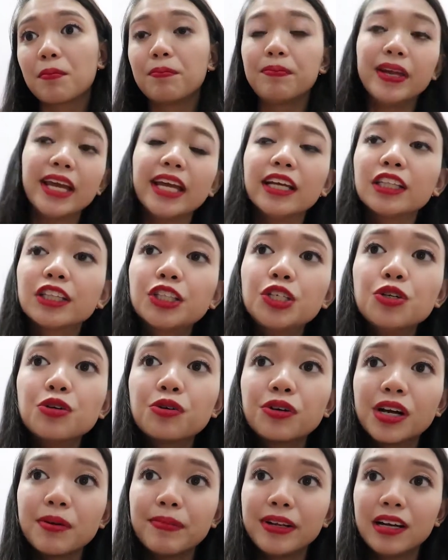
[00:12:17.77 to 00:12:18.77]
being 2
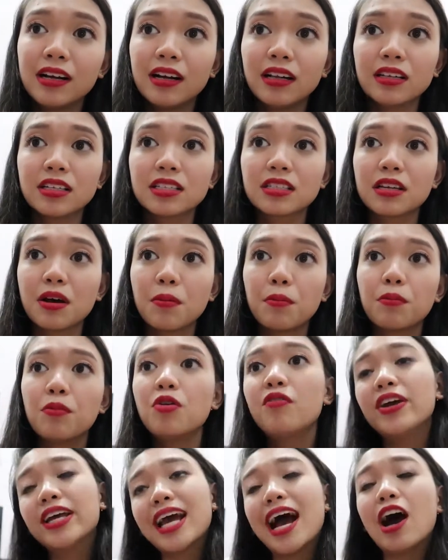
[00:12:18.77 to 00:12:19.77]
criminals
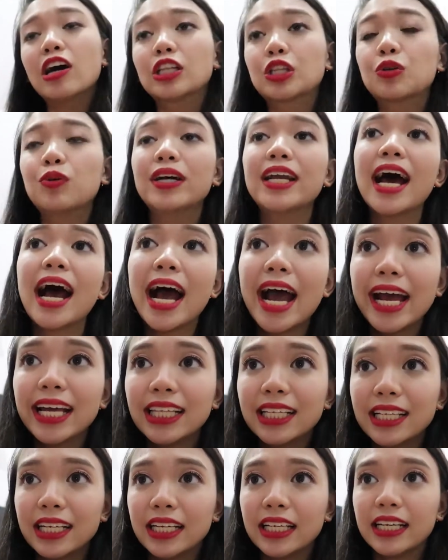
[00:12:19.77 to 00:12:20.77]
moving out to an
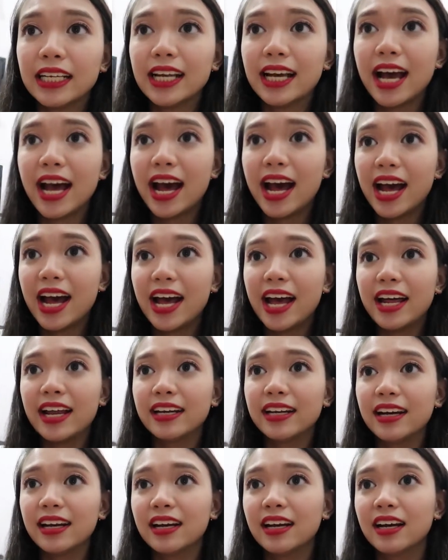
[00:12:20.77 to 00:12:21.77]
island
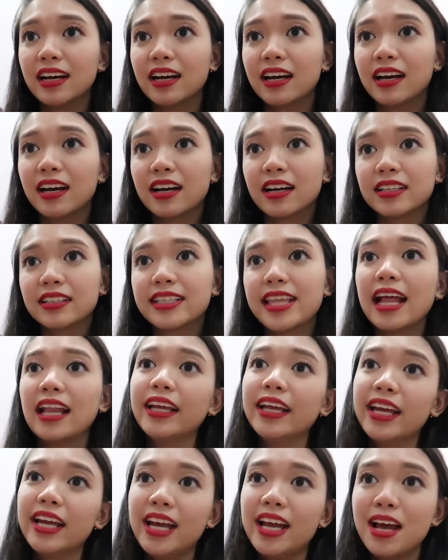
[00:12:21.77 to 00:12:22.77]
and
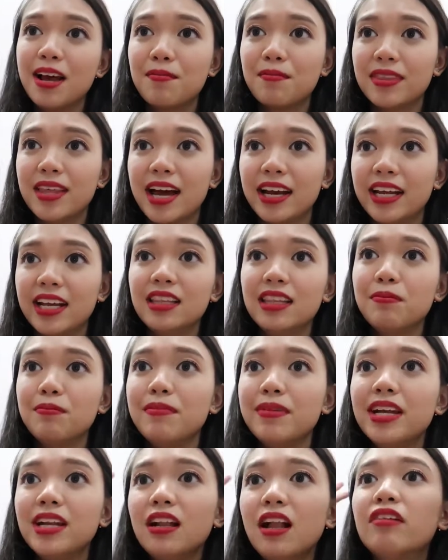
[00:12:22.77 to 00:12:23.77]
telling him that in the
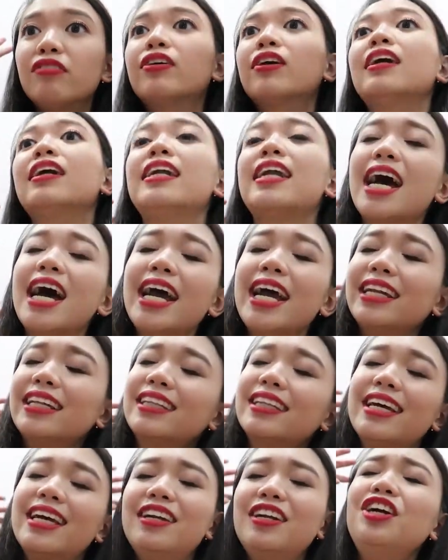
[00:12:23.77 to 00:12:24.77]
middle of her night,
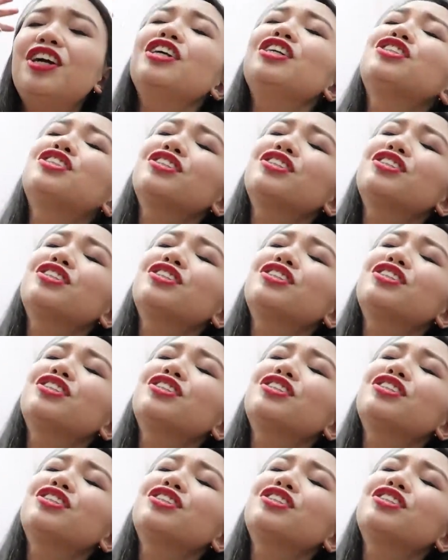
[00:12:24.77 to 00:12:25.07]
in her